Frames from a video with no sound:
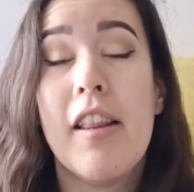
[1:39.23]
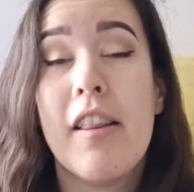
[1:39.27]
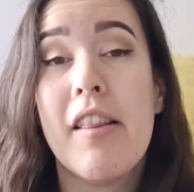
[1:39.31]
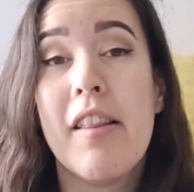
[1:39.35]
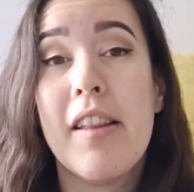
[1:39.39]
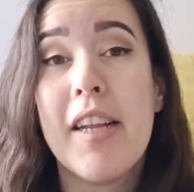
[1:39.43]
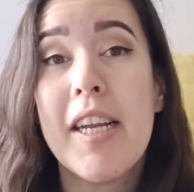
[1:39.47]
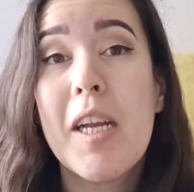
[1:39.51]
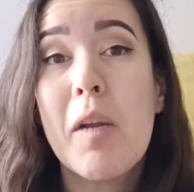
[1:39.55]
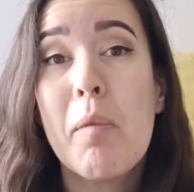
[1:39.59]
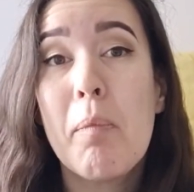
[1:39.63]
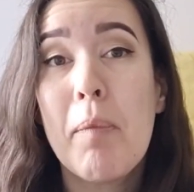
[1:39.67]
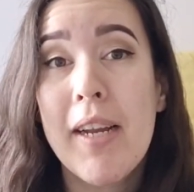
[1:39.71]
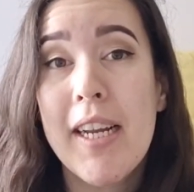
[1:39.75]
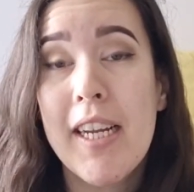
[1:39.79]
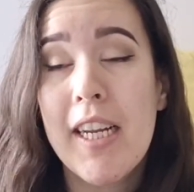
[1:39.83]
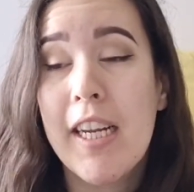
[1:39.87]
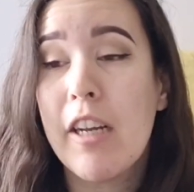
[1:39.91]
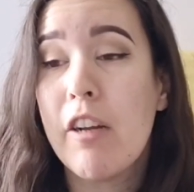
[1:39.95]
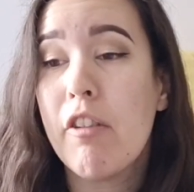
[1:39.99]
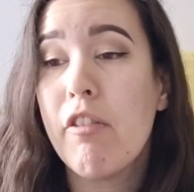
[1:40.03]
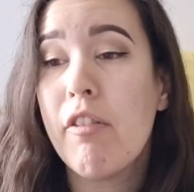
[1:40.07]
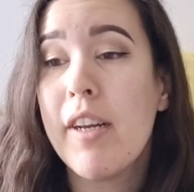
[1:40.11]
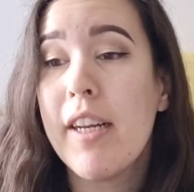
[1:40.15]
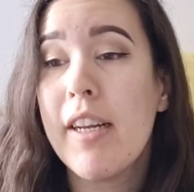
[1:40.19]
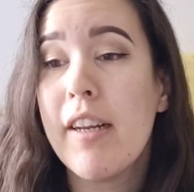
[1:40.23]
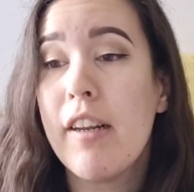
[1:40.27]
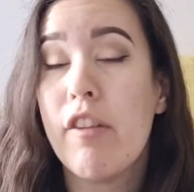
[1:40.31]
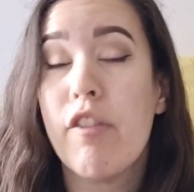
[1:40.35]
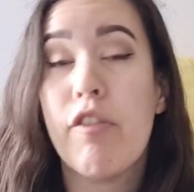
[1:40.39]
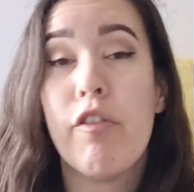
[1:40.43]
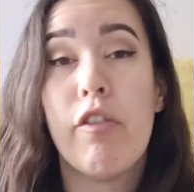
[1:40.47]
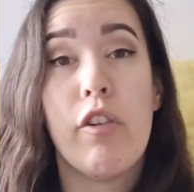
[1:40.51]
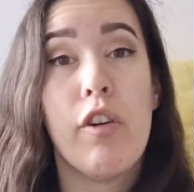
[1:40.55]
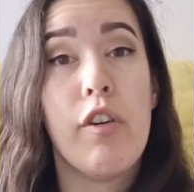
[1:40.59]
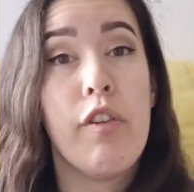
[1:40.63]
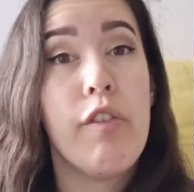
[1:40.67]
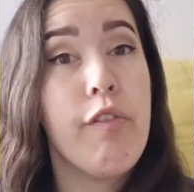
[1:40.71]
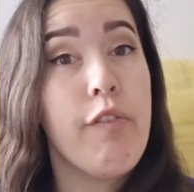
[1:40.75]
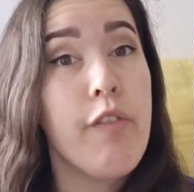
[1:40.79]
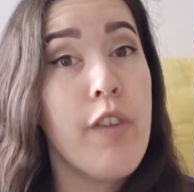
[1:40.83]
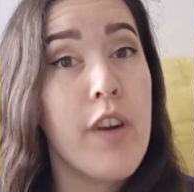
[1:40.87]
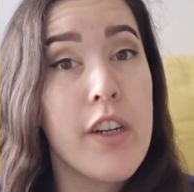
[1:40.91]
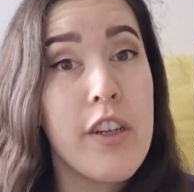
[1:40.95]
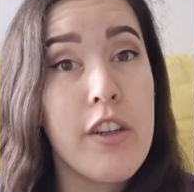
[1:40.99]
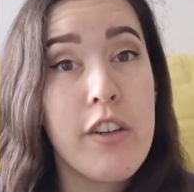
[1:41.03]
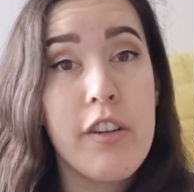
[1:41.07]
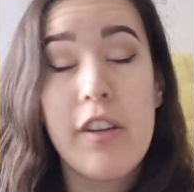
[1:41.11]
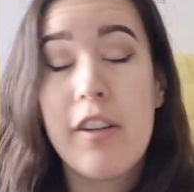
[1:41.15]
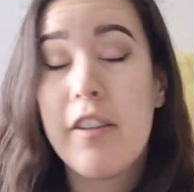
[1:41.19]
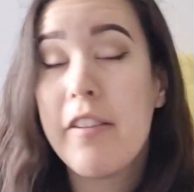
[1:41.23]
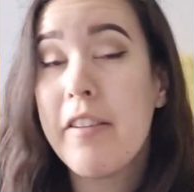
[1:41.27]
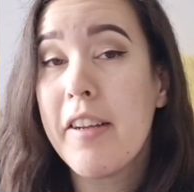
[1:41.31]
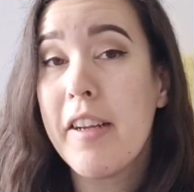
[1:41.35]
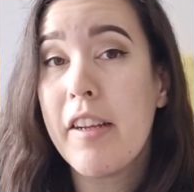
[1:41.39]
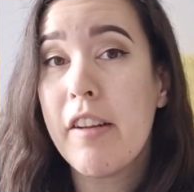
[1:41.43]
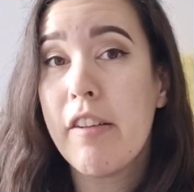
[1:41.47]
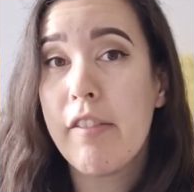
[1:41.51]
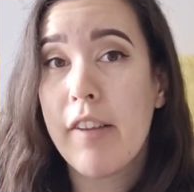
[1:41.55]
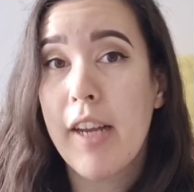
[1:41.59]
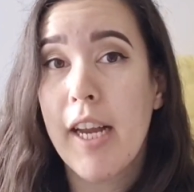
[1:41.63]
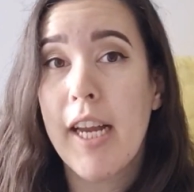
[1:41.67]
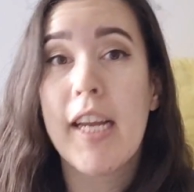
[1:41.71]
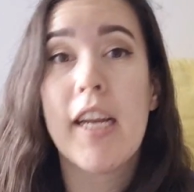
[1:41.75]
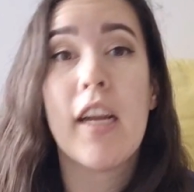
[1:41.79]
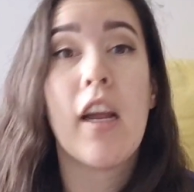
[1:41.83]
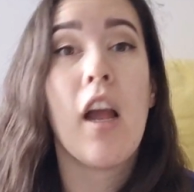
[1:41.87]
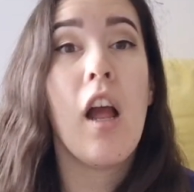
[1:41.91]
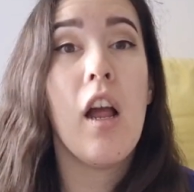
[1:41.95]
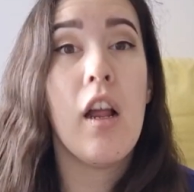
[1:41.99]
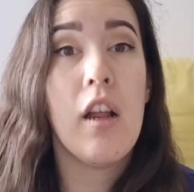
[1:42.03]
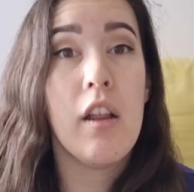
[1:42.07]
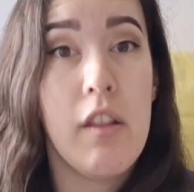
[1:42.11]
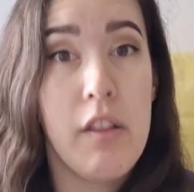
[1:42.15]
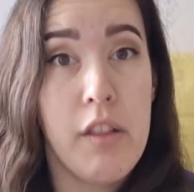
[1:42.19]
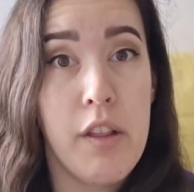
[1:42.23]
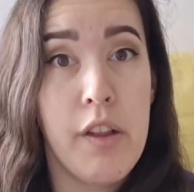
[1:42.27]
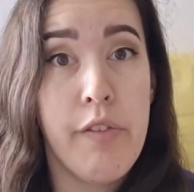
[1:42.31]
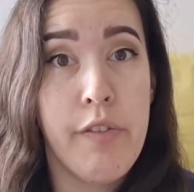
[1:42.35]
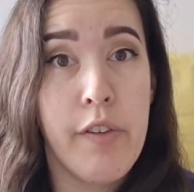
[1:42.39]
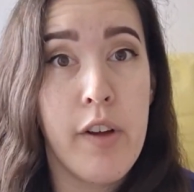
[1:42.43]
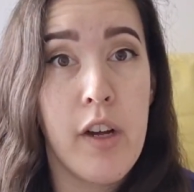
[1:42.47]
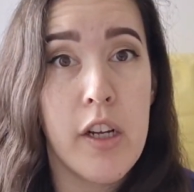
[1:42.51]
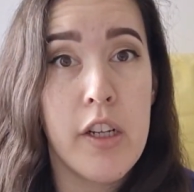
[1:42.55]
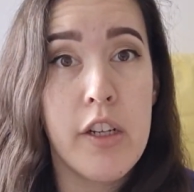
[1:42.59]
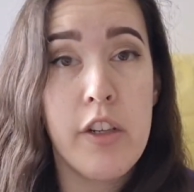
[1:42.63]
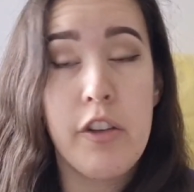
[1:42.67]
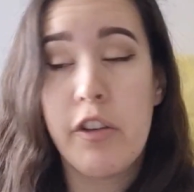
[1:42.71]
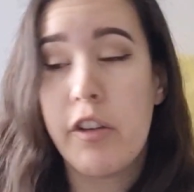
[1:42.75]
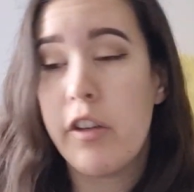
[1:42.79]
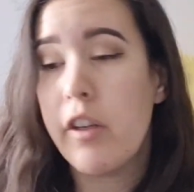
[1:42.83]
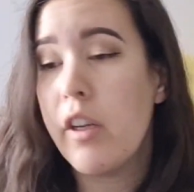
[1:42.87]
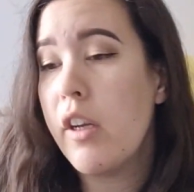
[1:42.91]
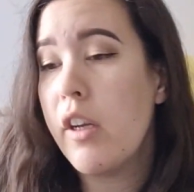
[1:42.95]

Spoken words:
the main ingredients for a fudge cheesecake, the fudge,